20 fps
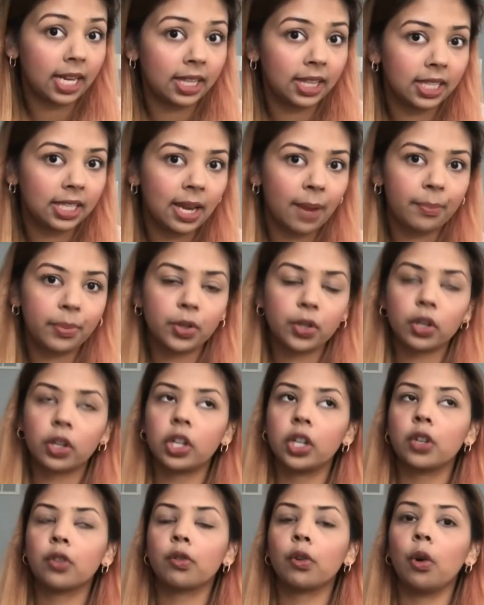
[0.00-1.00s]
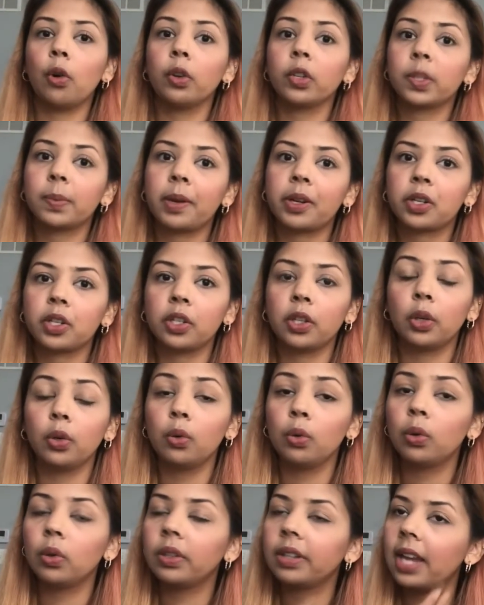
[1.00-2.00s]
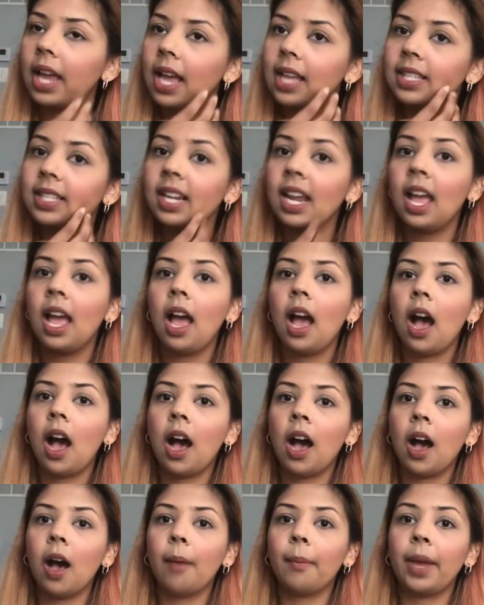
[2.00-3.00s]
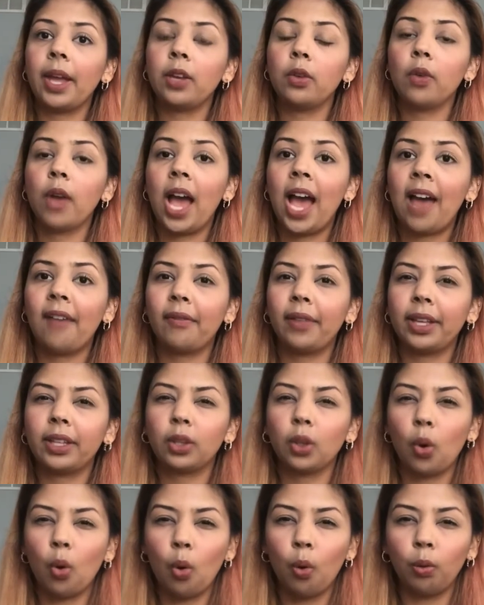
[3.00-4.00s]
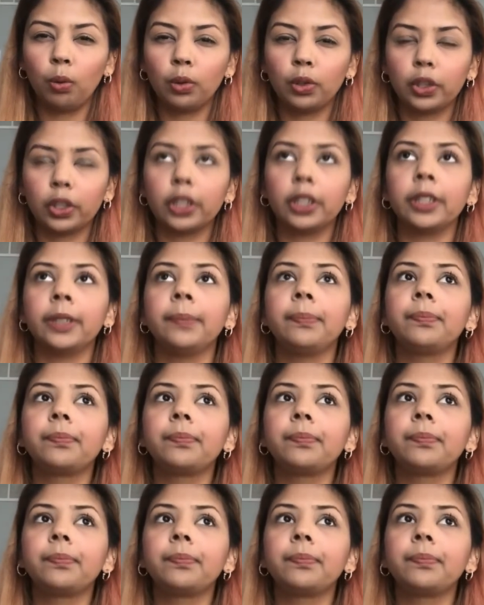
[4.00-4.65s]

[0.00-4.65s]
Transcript: the temperature control, especially the Google Nest, and you have like the older